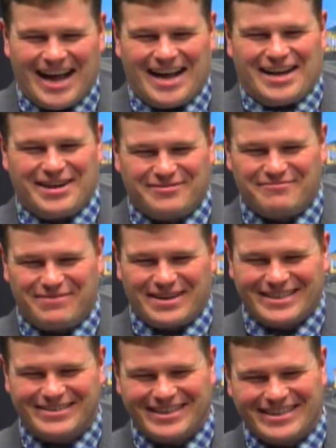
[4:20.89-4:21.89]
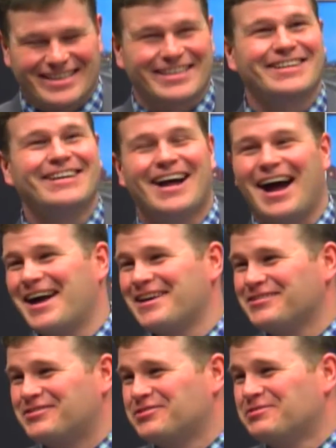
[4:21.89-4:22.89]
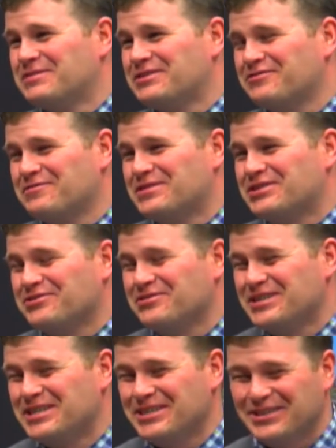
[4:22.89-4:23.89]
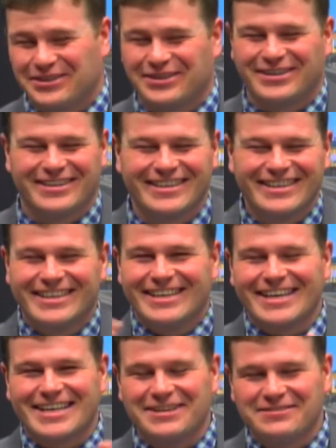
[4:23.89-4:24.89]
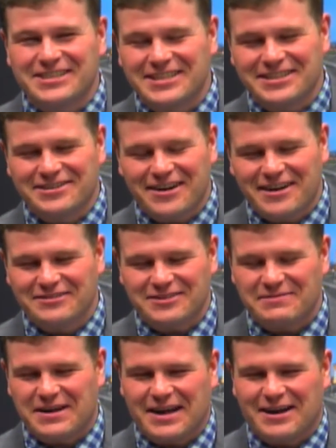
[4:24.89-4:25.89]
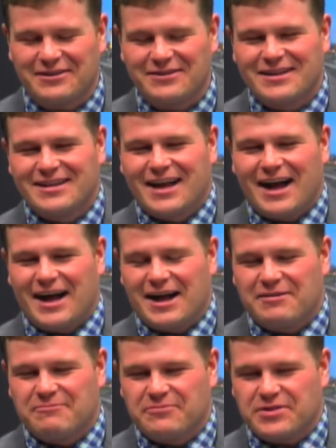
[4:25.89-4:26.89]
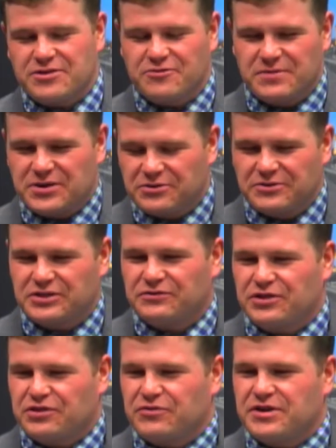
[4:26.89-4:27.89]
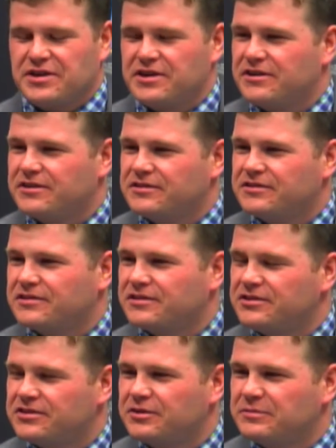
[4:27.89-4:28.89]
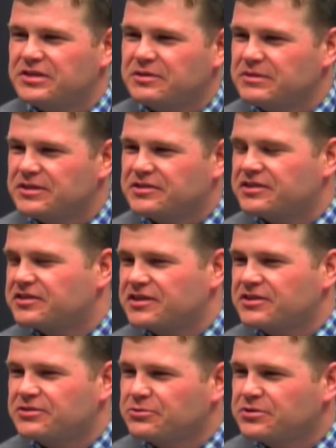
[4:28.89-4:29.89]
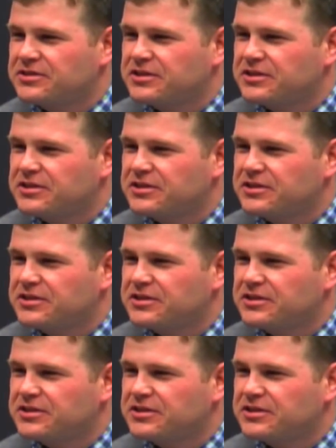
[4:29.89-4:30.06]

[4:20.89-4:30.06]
um, but uh, they, I just assume it's from a tree or it comes on the ground somehow. Um, you've been doing this for three years. Can you tell me some of the success stories